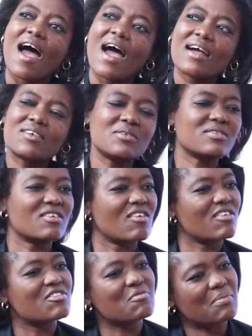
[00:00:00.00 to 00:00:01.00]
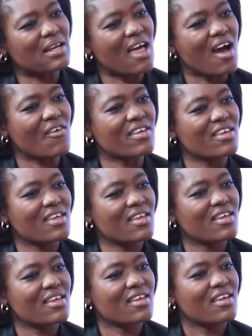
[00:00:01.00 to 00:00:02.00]
I could go to Malawi,
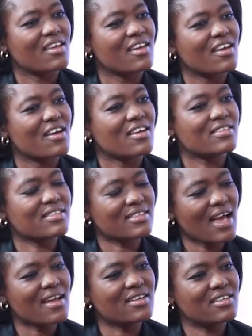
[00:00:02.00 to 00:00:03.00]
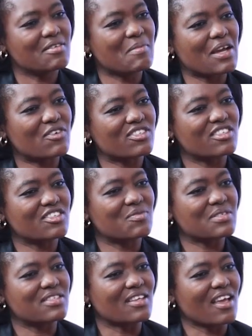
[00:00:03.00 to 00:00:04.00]
stand in my
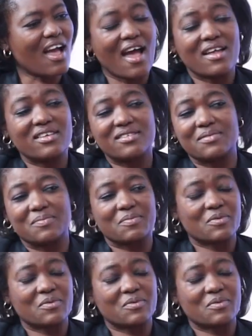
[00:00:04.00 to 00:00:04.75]
constituency, and